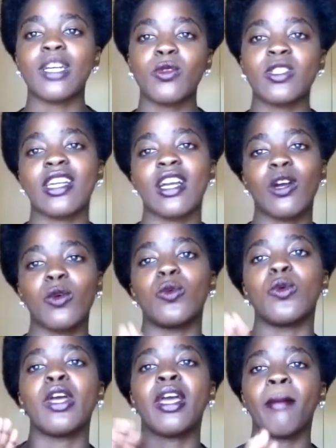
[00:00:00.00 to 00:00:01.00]
Kama unataka
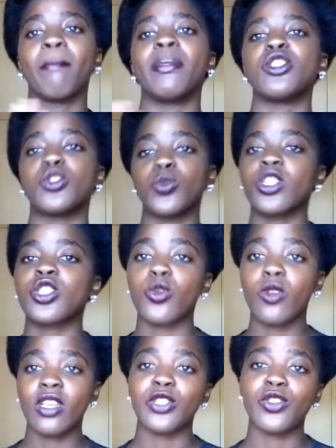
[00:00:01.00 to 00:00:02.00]
ku binge
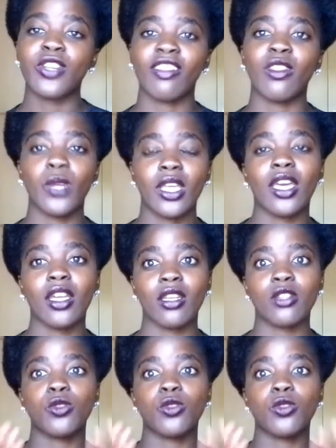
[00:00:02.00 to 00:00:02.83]
watch only during the weekend,